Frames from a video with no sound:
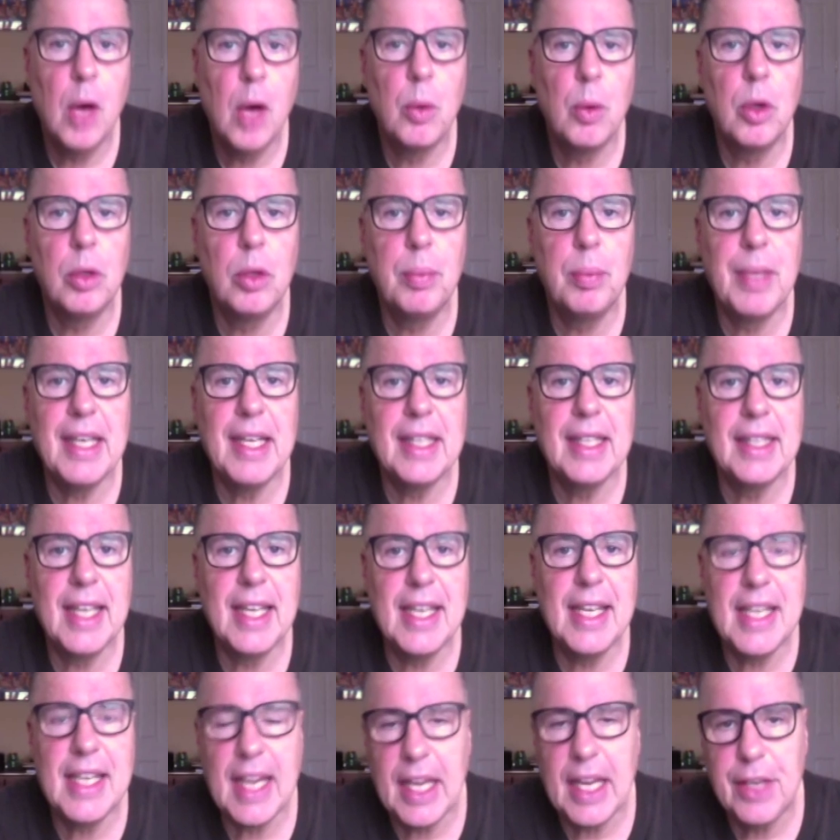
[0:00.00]
will be
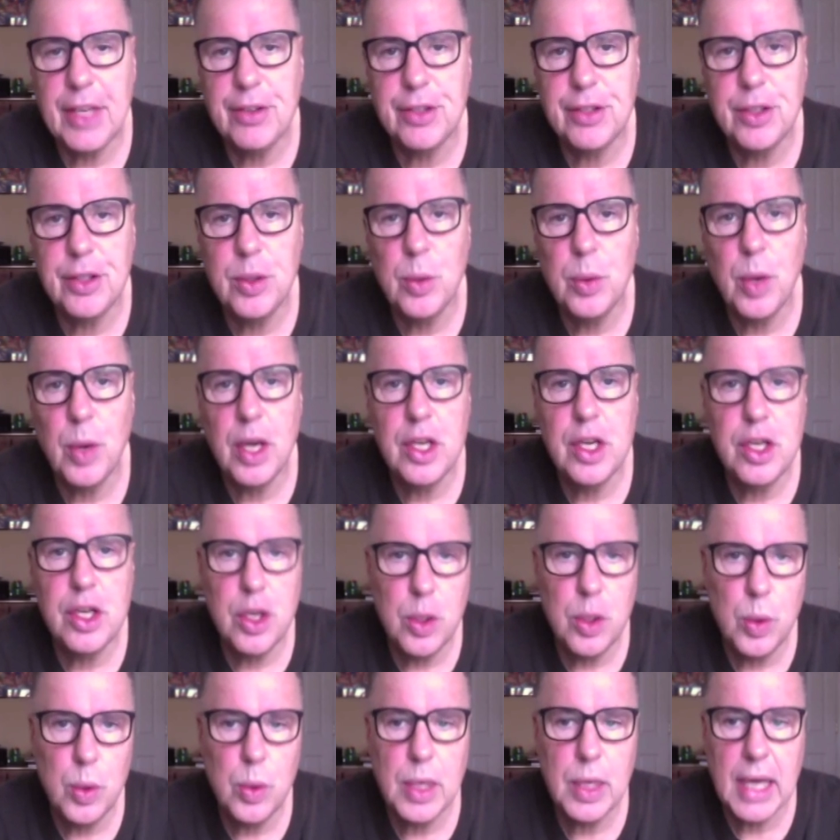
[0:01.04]
leading into
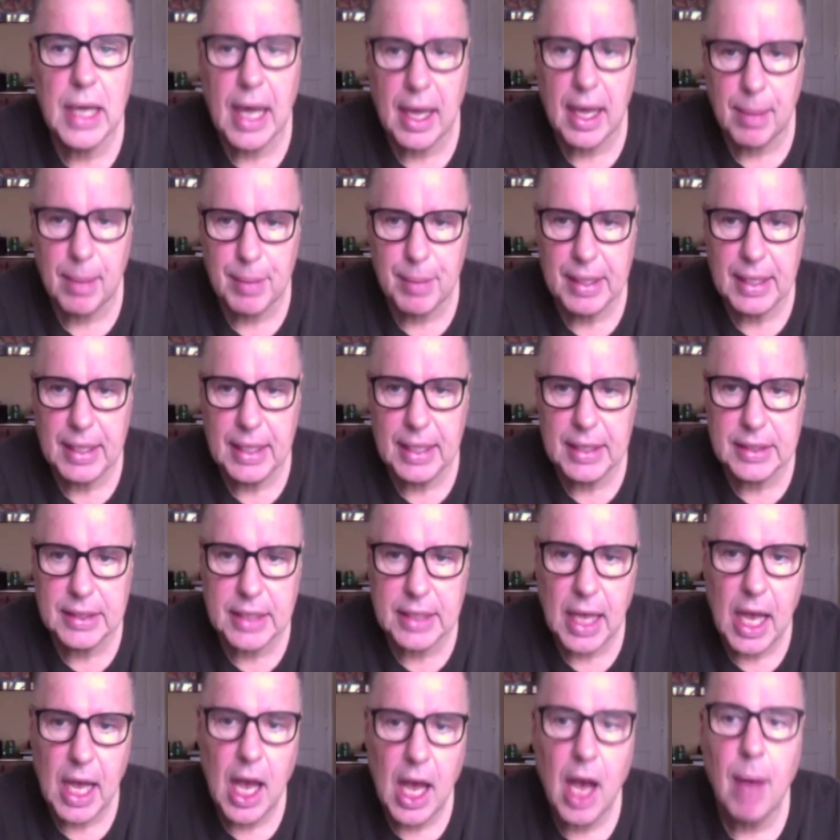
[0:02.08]
new comedies,